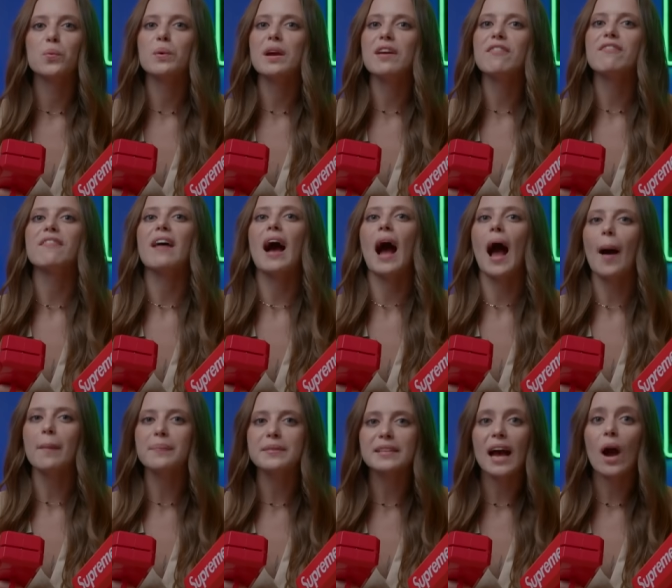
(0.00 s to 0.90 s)
we've
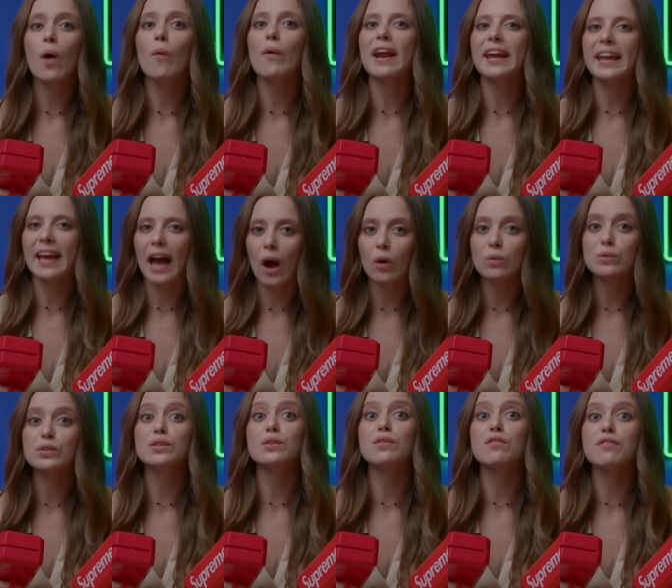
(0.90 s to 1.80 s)
upped our
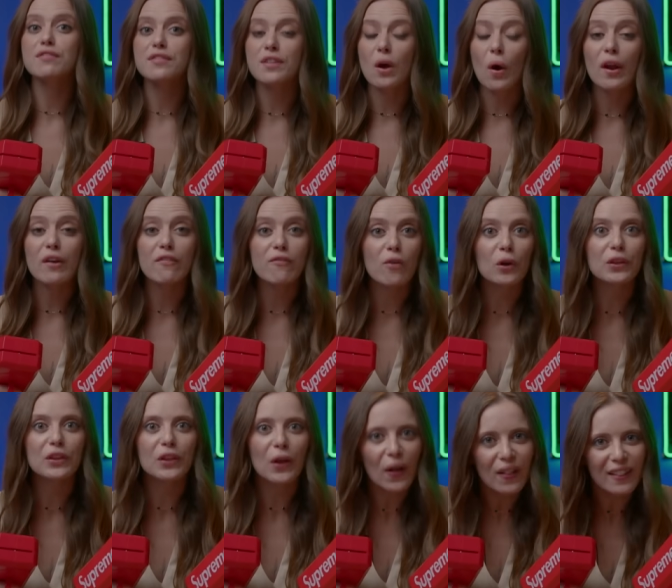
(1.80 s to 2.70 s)
account to
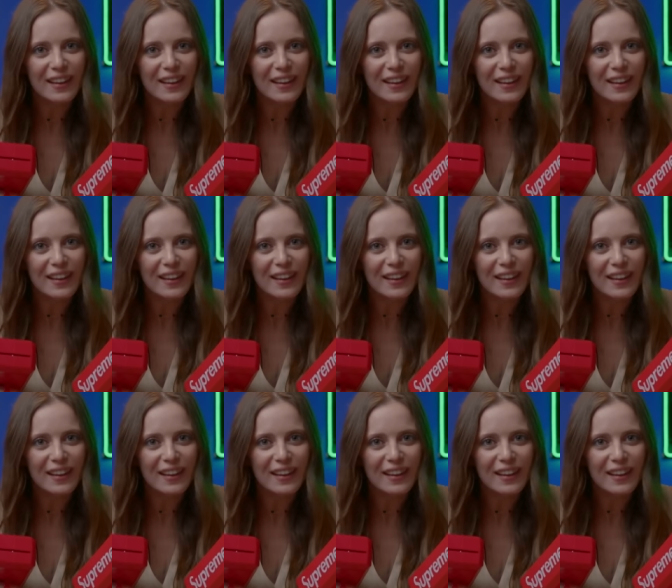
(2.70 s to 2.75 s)
$34.